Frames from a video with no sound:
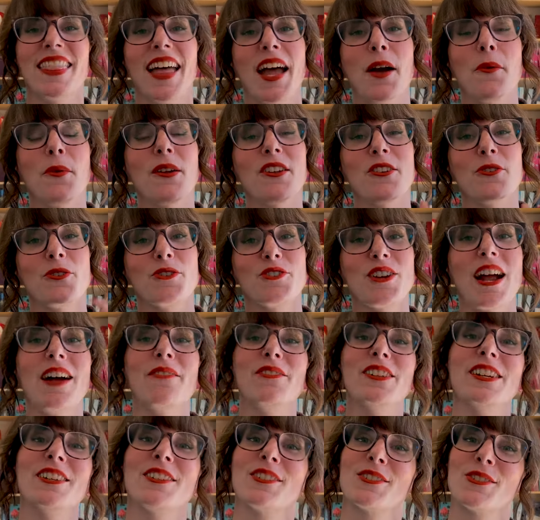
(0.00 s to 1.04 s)
that when you're
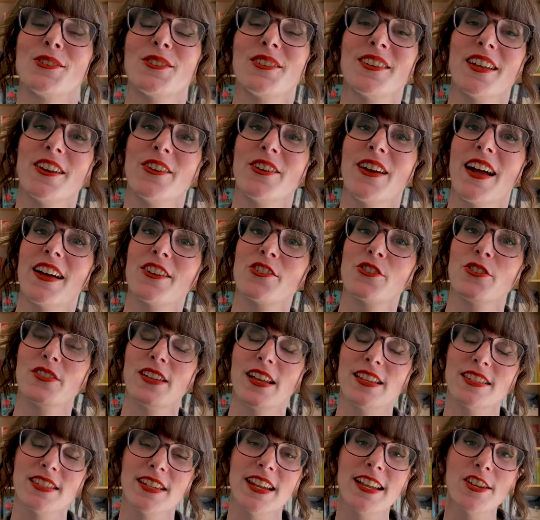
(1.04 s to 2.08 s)
traveling to certain international
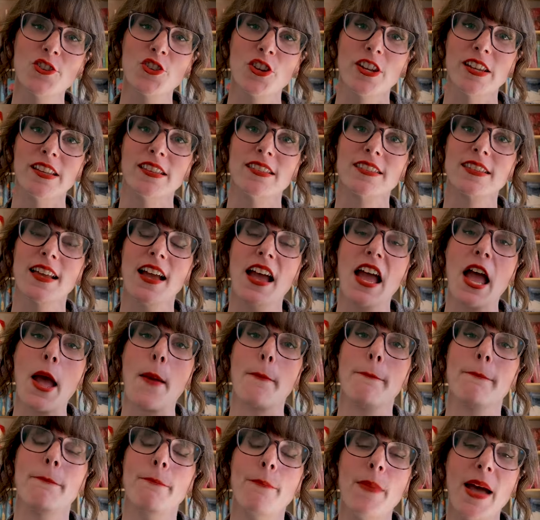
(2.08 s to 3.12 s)
destinations,
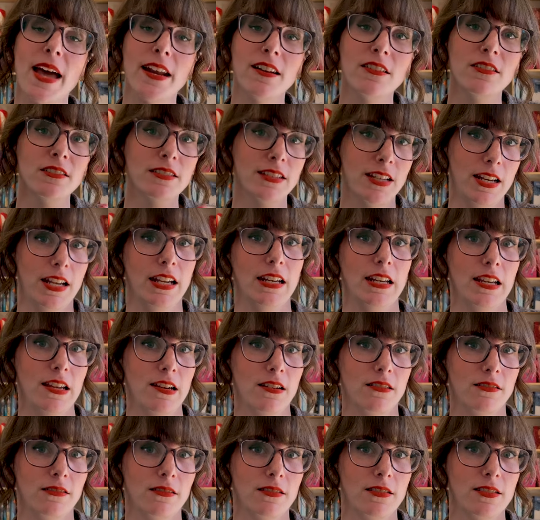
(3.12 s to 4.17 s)
metal knitting
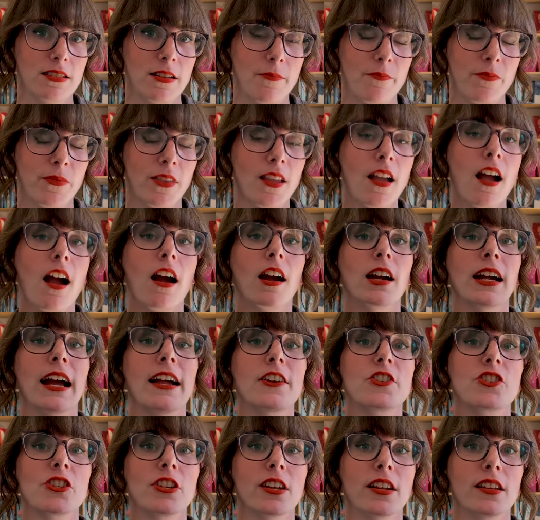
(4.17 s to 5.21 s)
needles are
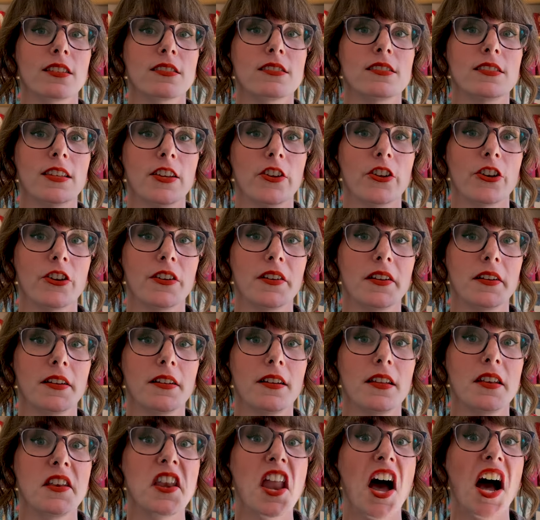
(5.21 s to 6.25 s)
actually considered
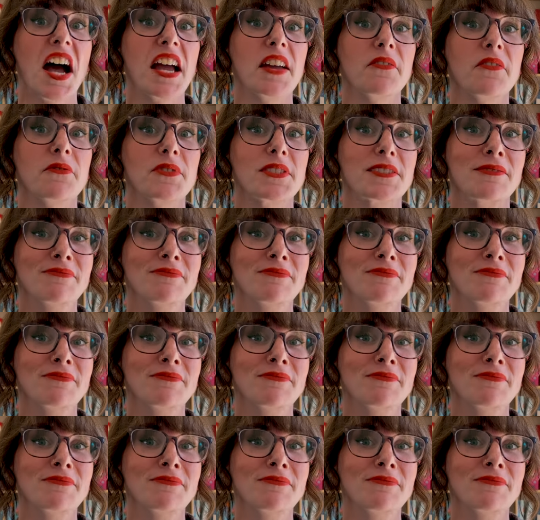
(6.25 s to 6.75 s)
knives.